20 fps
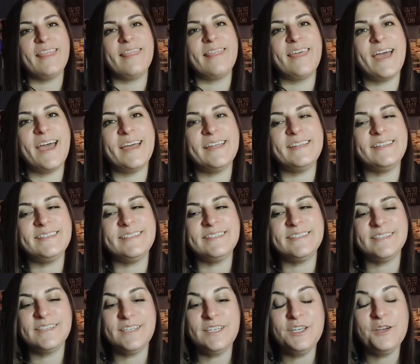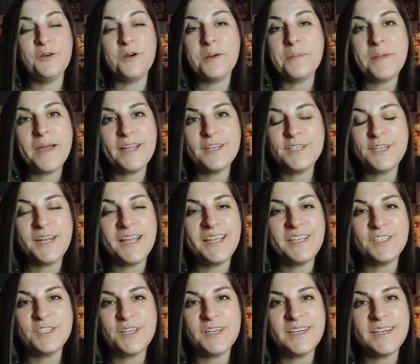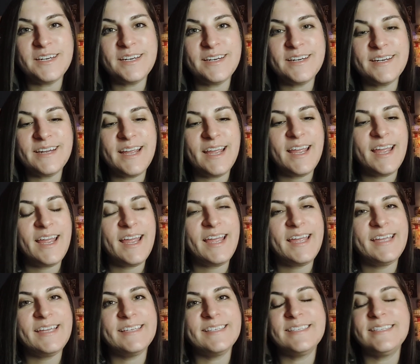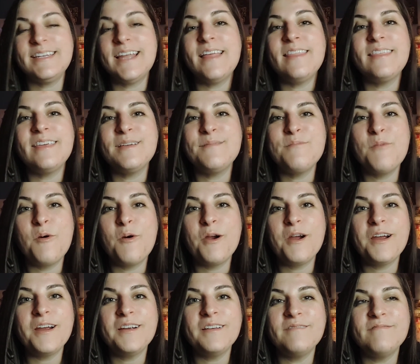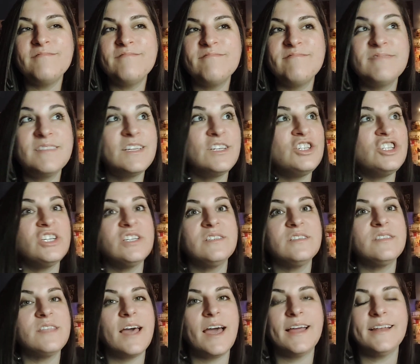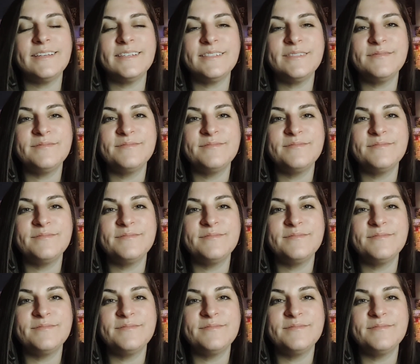that your imagination is nothing more than just that,